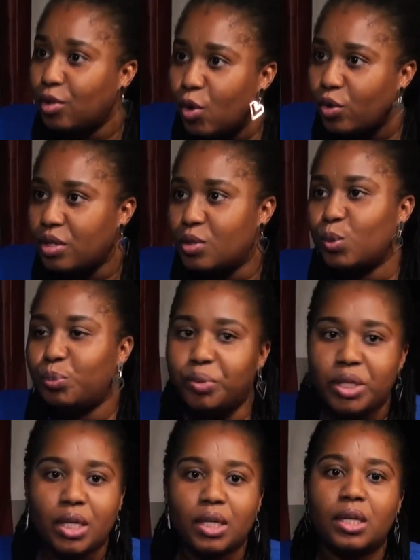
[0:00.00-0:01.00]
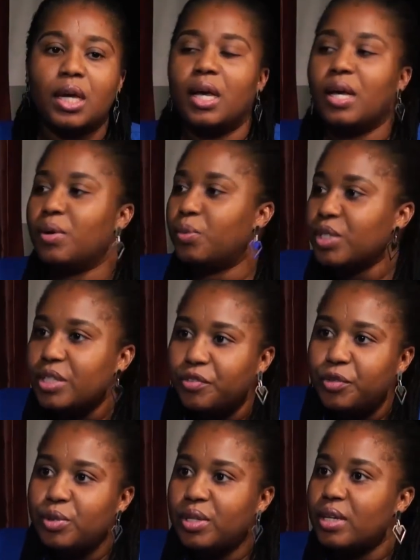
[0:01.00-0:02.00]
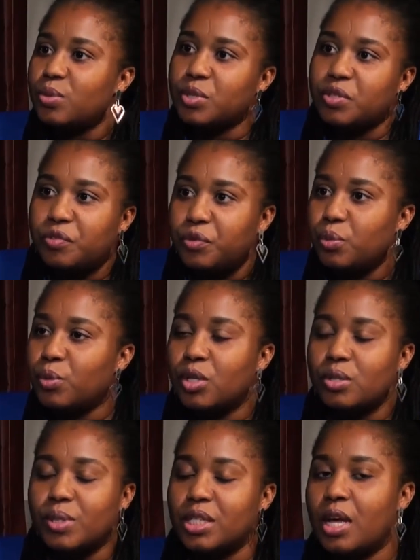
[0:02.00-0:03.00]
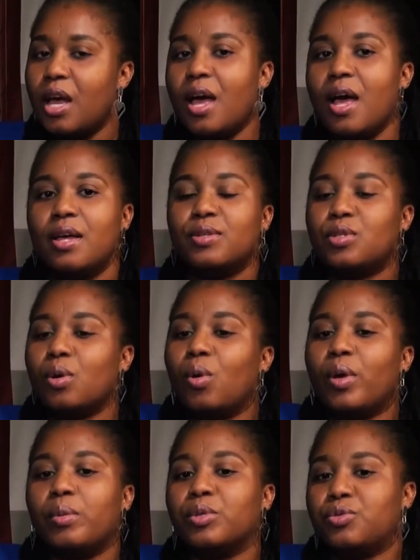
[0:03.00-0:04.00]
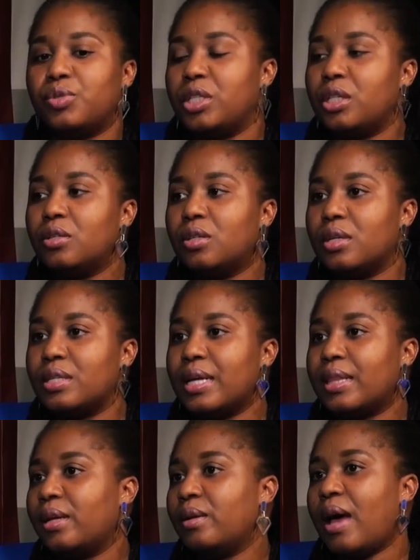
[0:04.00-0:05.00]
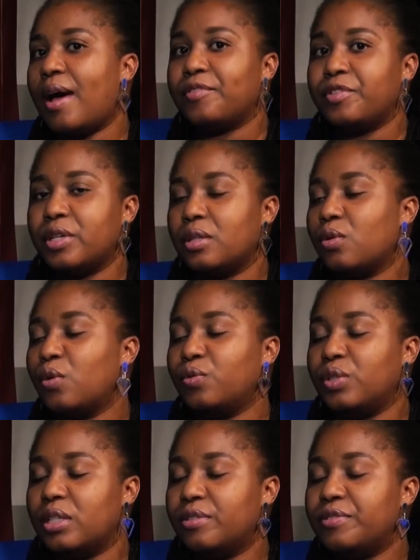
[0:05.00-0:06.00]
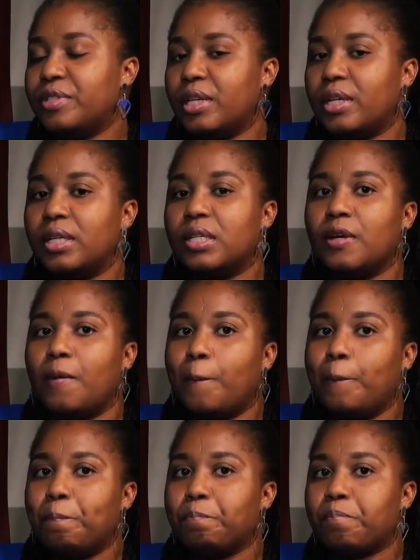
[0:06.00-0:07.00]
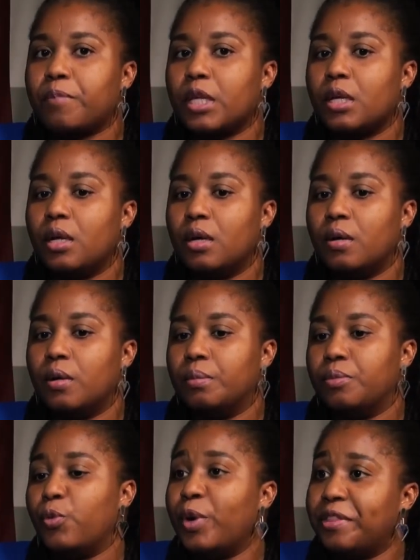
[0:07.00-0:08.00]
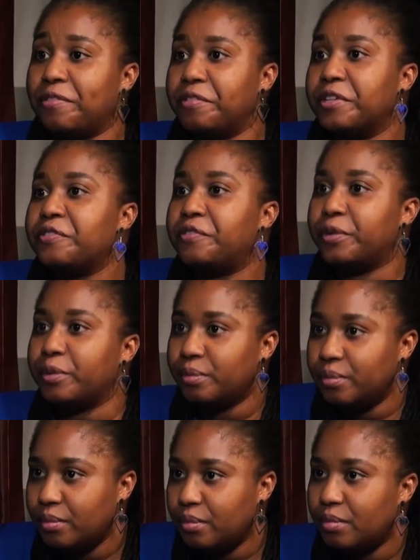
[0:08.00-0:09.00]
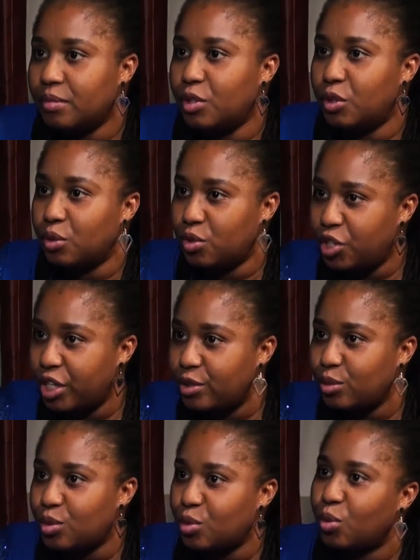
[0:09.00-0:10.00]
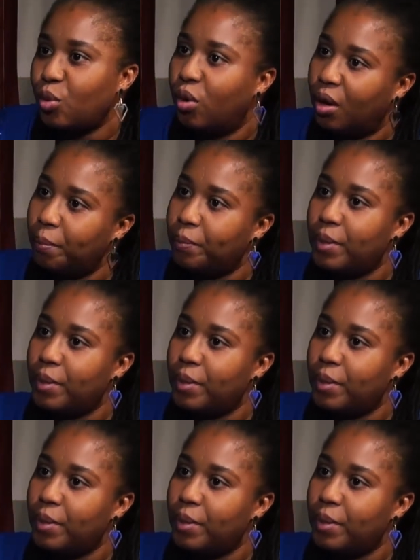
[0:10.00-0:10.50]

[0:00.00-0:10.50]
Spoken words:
long this would be. Oof. Was it a few days? Was it a few months? So it was ridiculous. And then after COVID lifted, we're the first film, scheduled to go up.